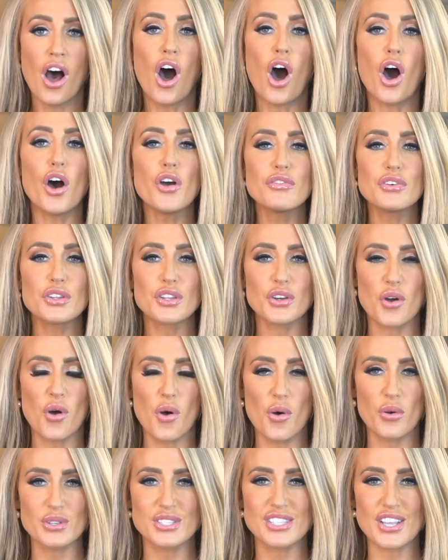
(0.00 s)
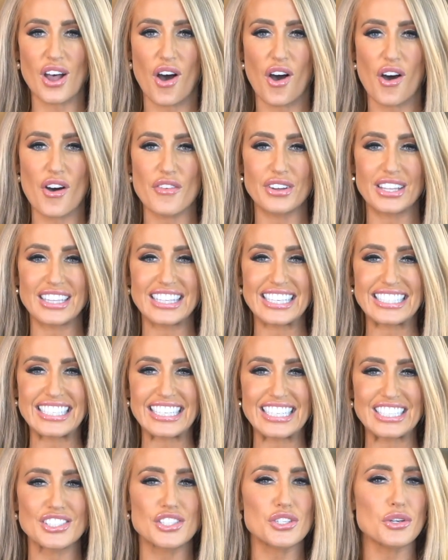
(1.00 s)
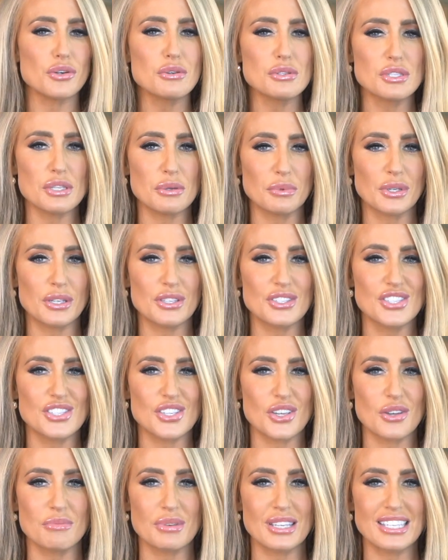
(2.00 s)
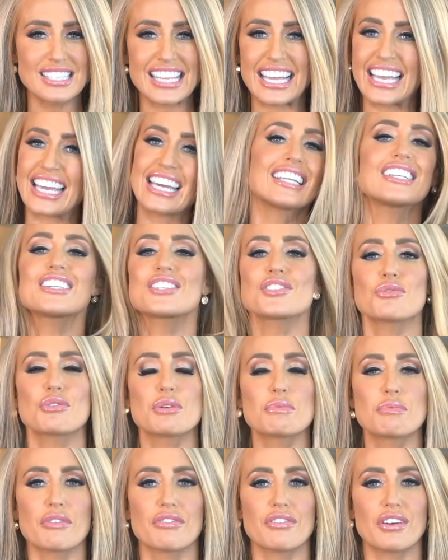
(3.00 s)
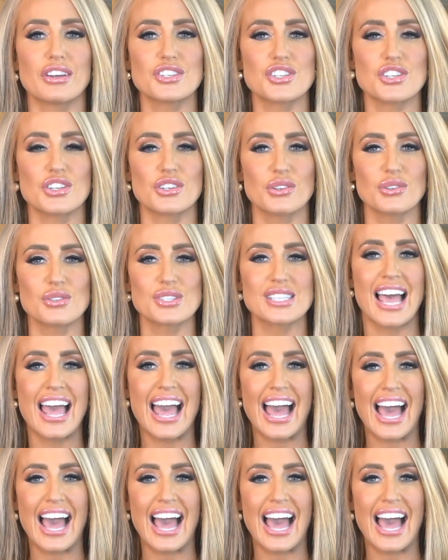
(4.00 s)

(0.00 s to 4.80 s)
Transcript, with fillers: Over the course of the year, tourism consumers, industry professionals,